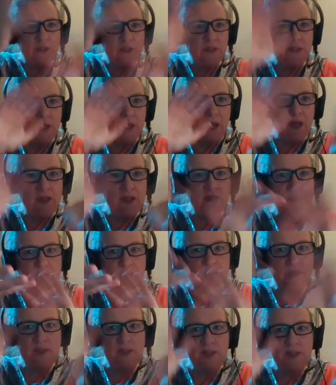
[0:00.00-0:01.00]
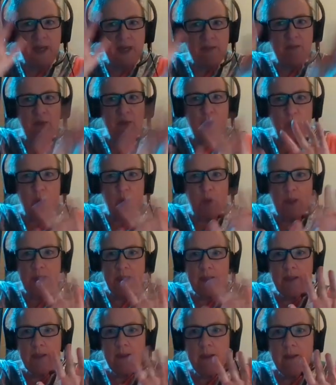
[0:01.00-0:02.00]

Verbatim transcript: sides of the same coin,